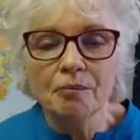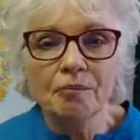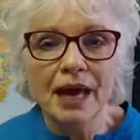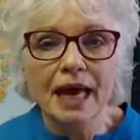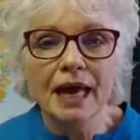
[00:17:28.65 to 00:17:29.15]

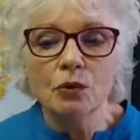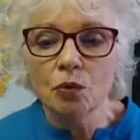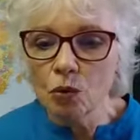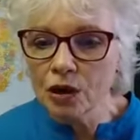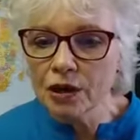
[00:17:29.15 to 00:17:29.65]
been
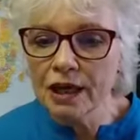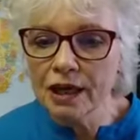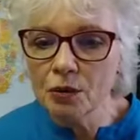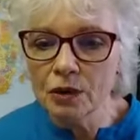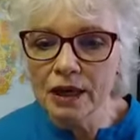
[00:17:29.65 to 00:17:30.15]

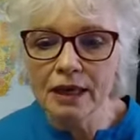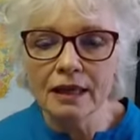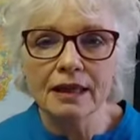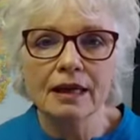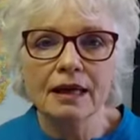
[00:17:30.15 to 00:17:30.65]
working
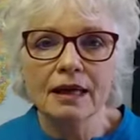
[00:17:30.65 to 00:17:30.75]
with